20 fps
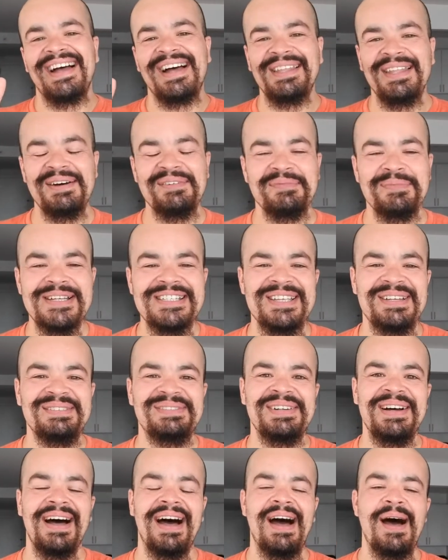I love
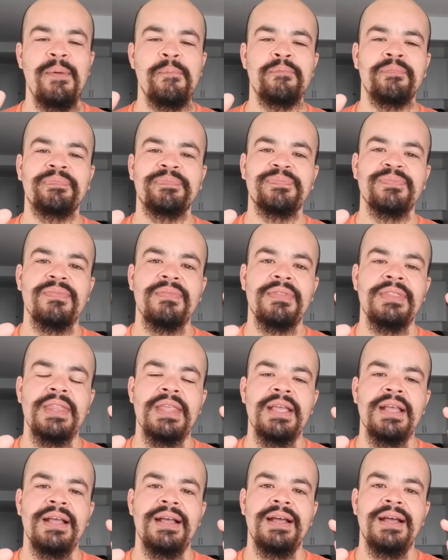myself.
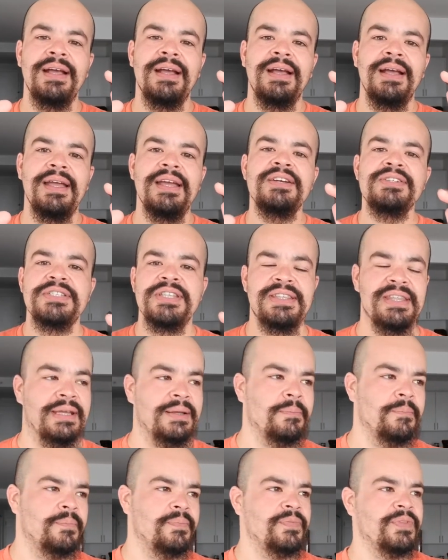Here's the thing.